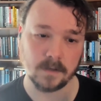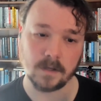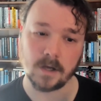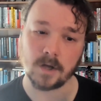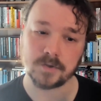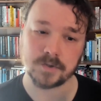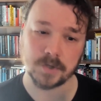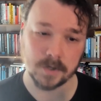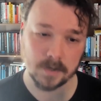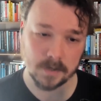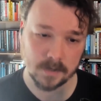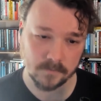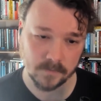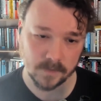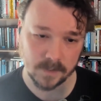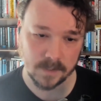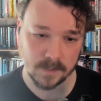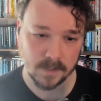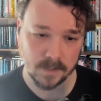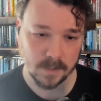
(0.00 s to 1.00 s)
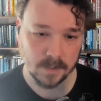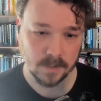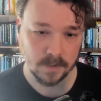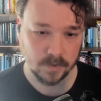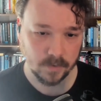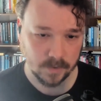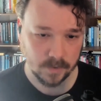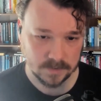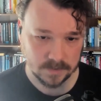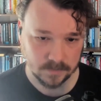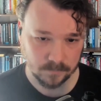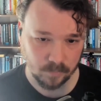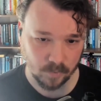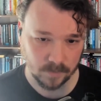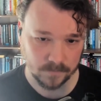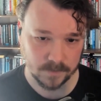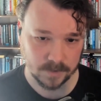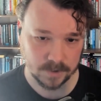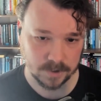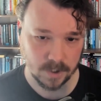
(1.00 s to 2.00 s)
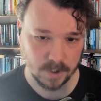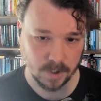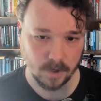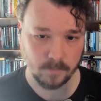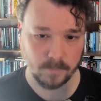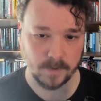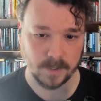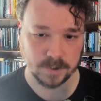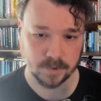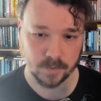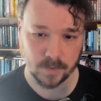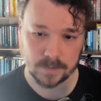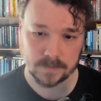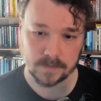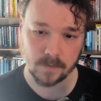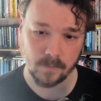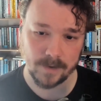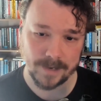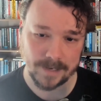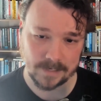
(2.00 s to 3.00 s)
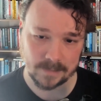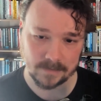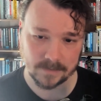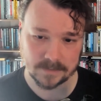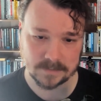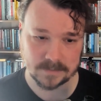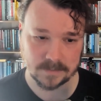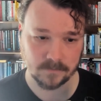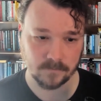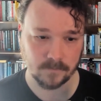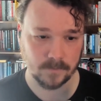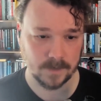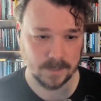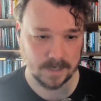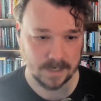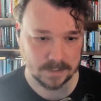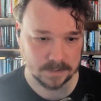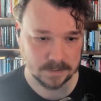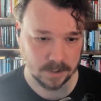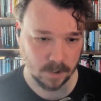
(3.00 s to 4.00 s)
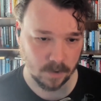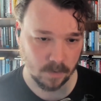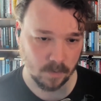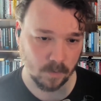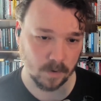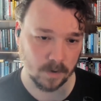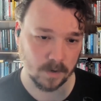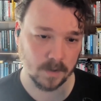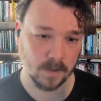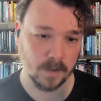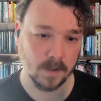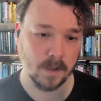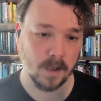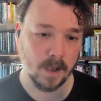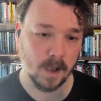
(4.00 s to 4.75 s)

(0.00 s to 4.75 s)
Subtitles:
Alternatively, you can support the show by joining the waiting list for the next cohort